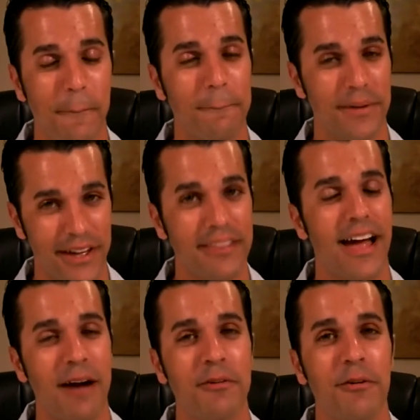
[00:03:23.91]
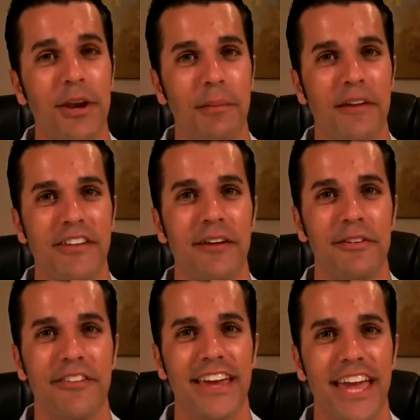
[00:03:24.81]
but I'm going on my
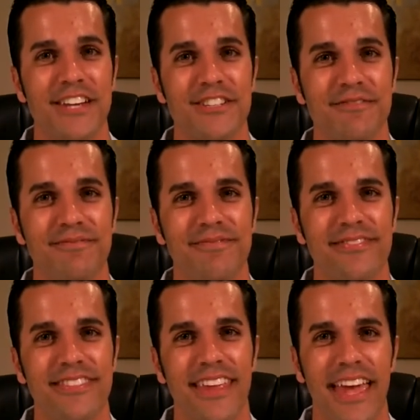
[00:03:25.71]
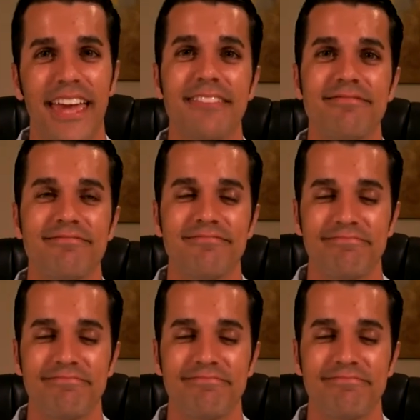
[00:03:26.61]
family vacation." And